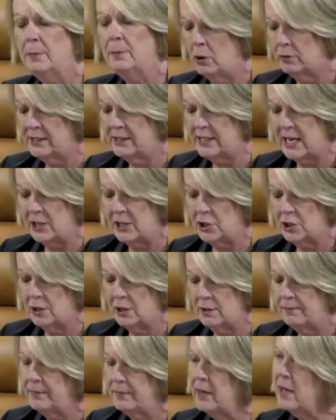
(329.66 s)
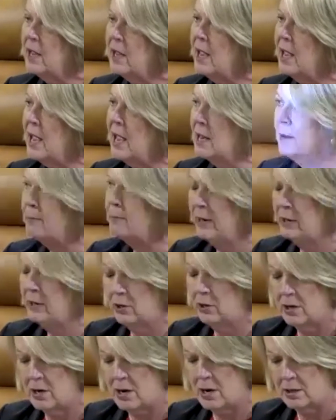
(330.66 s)
depolarization,
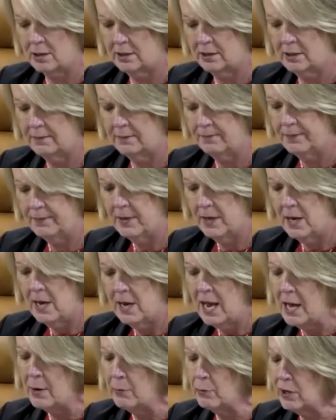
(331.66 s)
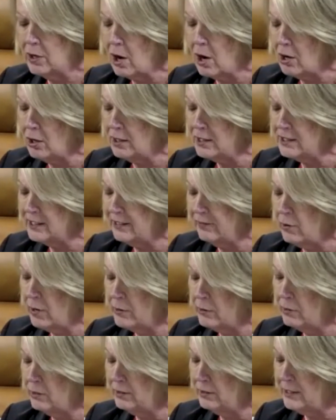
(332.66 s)
and paradox. And
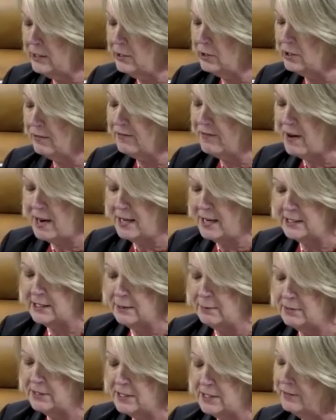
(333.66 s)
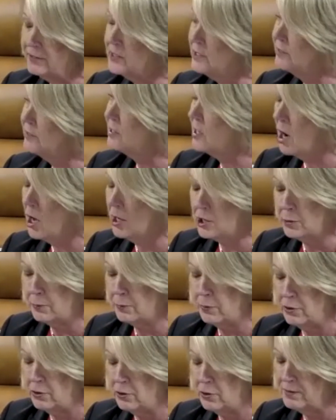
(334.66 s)
regardless of whether a leader defines themselves
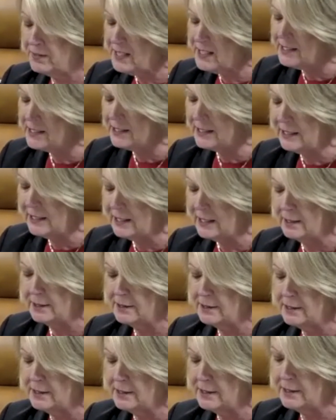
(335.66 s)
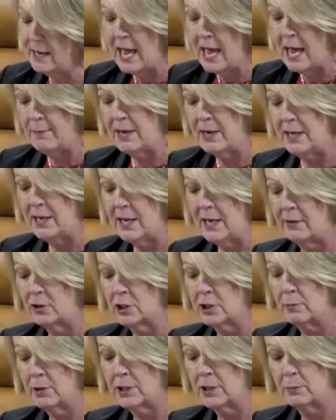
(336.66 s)
as an entrepreneur, these skills
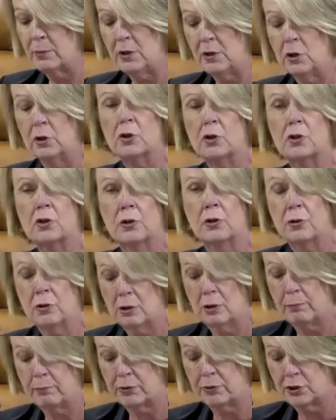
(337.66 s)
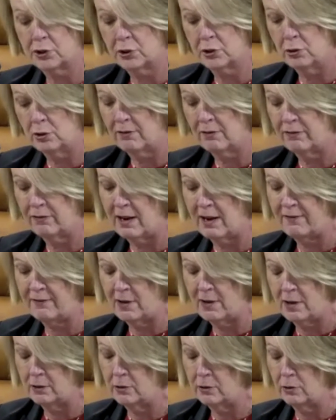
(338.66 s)
and many others must be nurtured through the
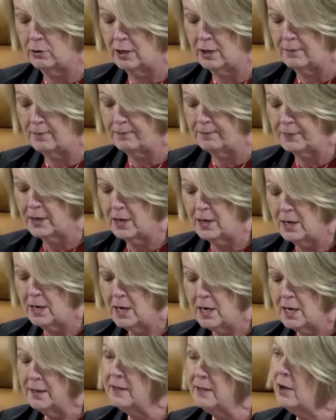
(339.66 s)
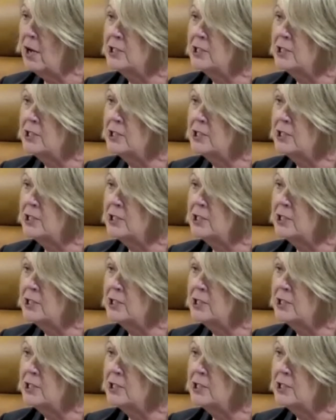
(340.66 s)
pursuit of lifelong learning.